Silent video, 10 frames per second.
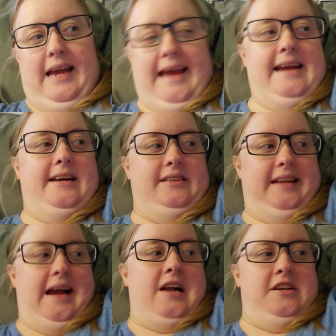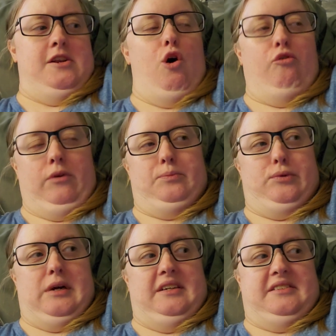and at an
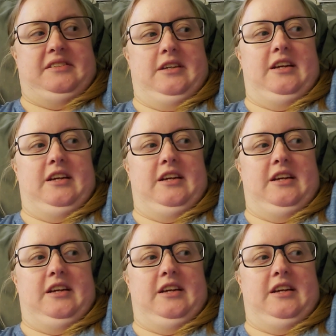overpriced,